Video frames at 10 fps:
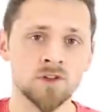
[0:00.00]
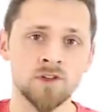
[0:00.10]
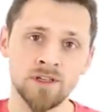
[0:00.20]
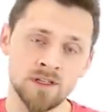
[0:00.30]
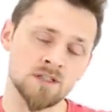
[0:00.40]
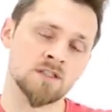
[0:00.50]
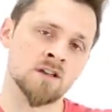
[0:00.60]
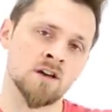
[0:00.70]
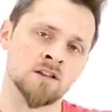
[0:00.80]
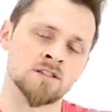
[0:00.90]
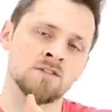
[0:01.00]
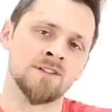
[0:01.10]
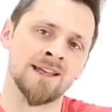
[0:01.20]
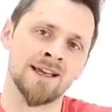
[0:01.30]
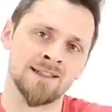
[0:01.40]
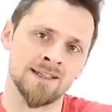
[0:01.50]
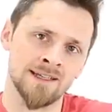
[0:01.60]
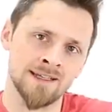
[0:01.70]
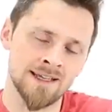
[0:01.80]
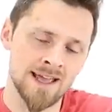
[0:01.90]
tuning the guitar to
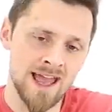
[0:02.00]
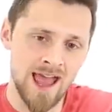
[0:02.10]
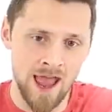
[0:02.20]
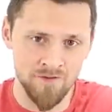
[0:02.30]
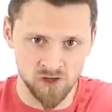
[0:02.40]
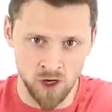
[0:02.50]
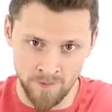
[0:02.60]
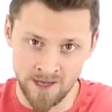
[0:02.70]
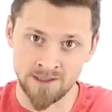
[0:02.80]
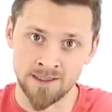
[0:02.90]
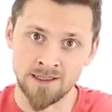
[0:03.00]
DAD, F sharp, AD.